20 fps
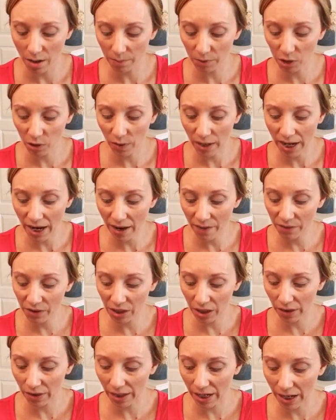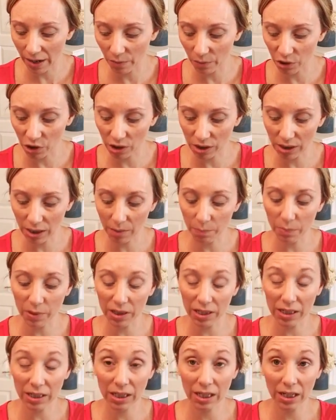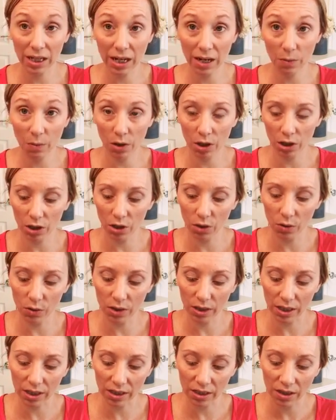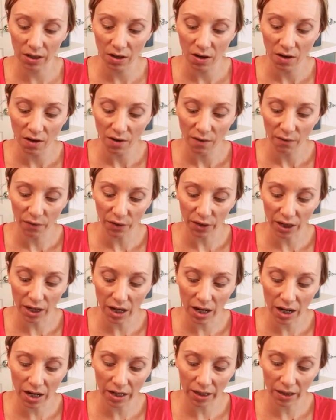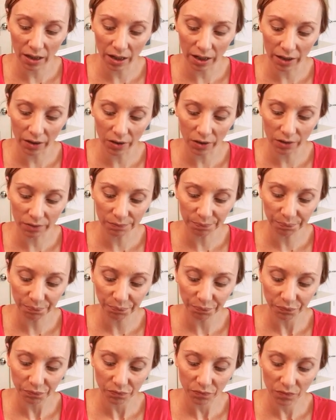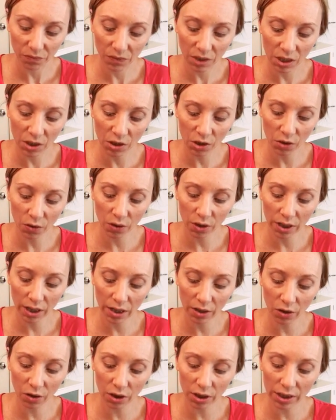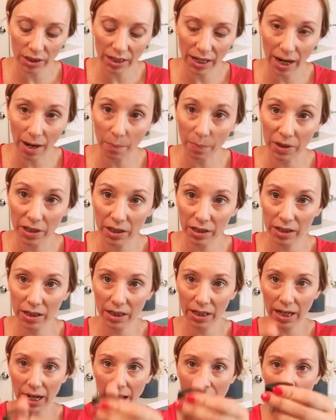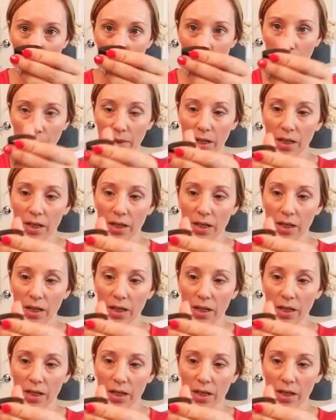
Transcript: So I have done that, which is neat. But today we're gonna use this for the eyeliner. So again, you're gonna tap it into the cap,